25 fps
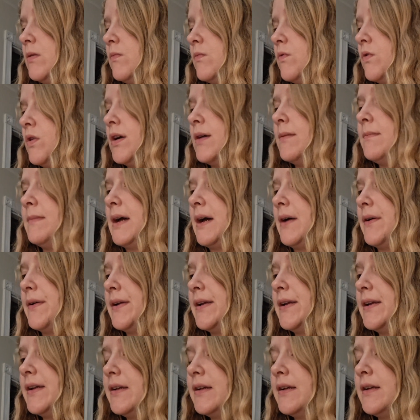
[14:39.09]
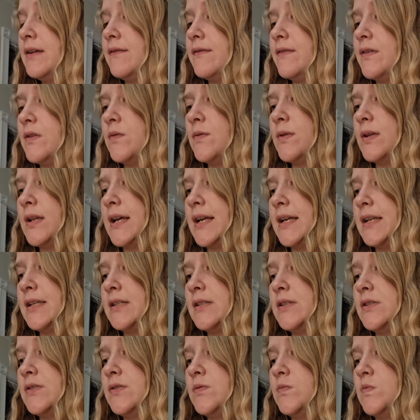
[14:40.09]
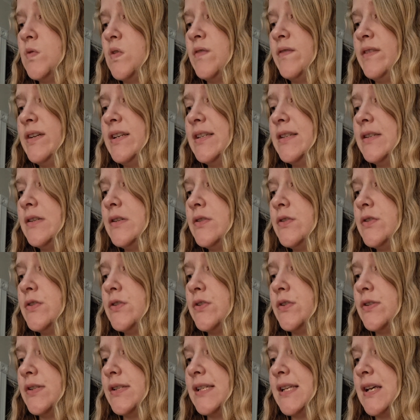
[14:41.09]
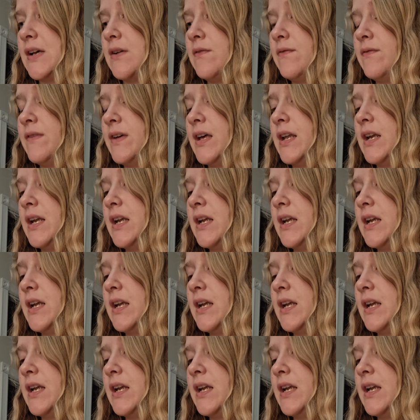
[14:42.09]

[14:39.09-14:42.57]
more about it if you would like to do more research yourself on